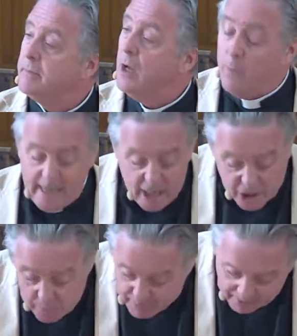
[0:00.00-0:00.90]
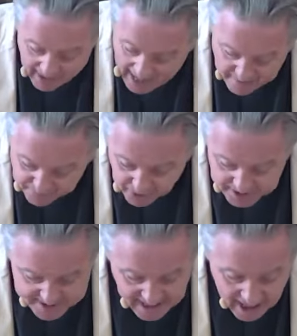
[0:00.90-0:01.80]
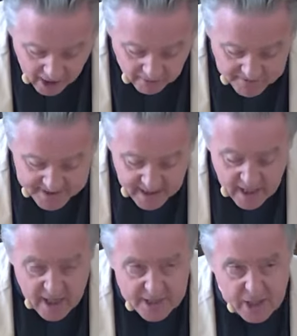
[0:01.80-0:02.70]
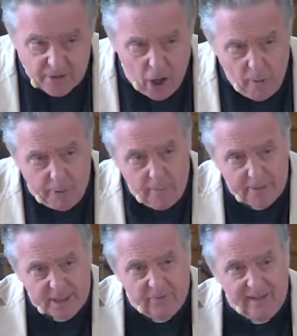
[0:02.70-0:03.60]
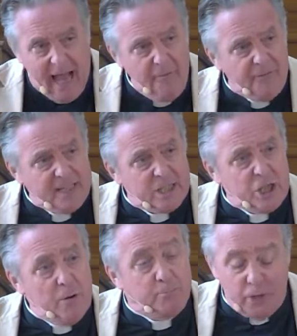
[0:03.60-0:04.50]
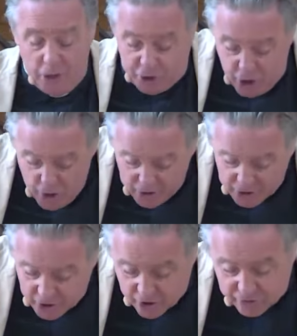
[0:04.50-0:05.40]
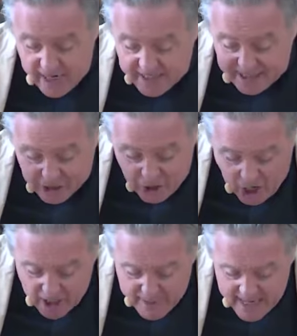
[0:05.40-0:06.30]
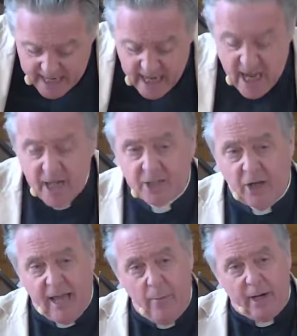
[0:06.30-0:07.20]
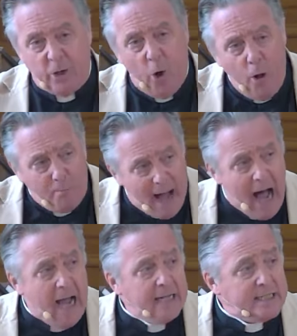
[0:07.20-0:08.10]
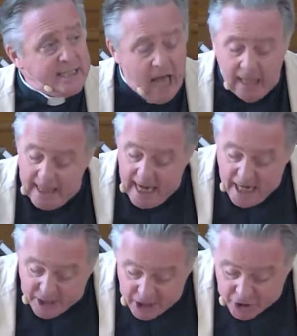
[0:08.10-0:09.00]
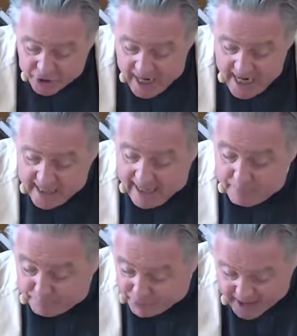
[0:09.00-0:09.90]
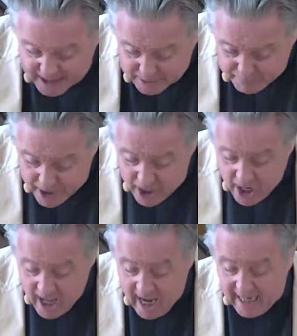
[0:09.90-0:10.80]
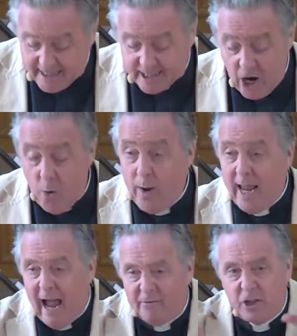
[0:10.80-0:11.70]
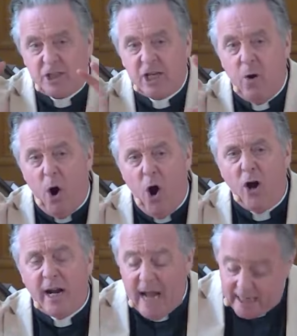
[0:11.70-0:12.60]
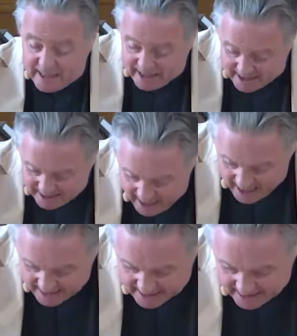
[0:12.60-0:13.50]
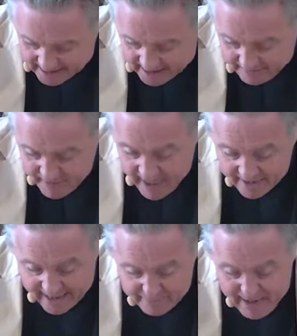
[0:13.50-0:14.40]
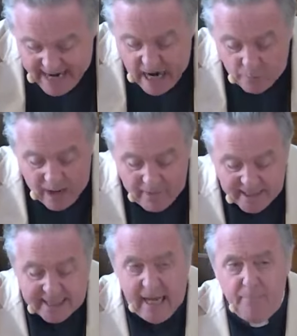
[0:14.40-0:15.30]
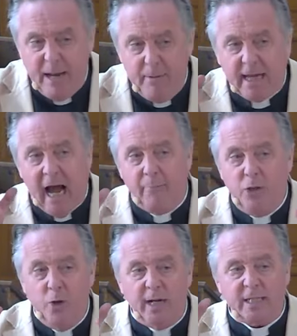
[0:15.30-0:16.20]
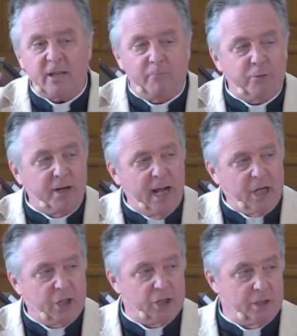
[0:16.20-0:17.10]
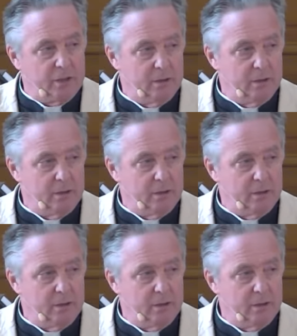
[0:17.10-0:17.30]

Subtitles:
We need to provide for ourselves. So the whole purpose of life is to produce, to create an economy so that we can all buy and sell, eat and drink and prosper. And so we have to so organize society that men and women simply become units of production.